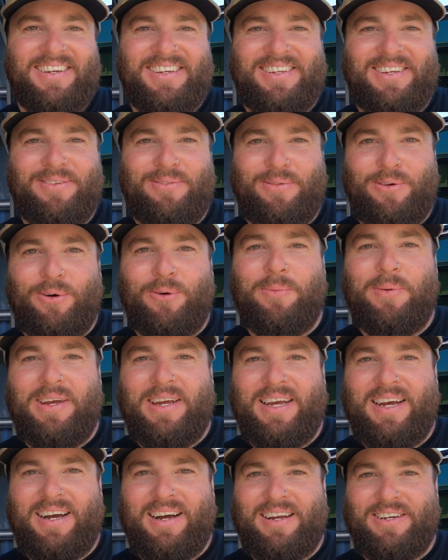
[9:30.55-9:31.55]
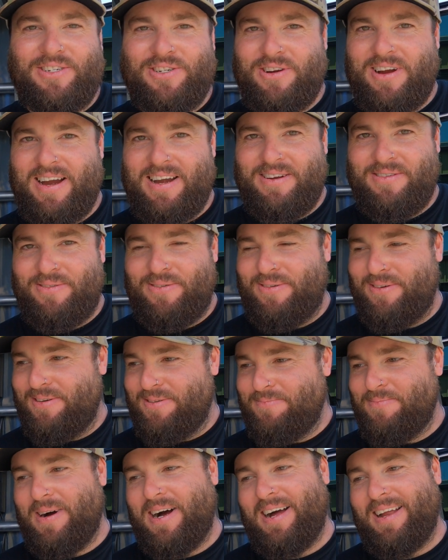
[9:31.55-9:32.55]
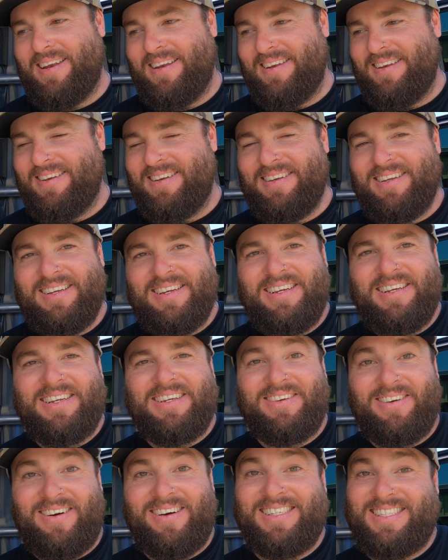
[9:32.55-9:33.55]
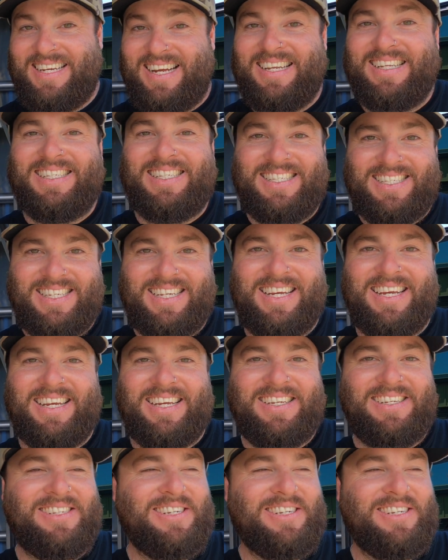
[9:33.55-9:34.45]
You will be train horned, but guys, that is sick.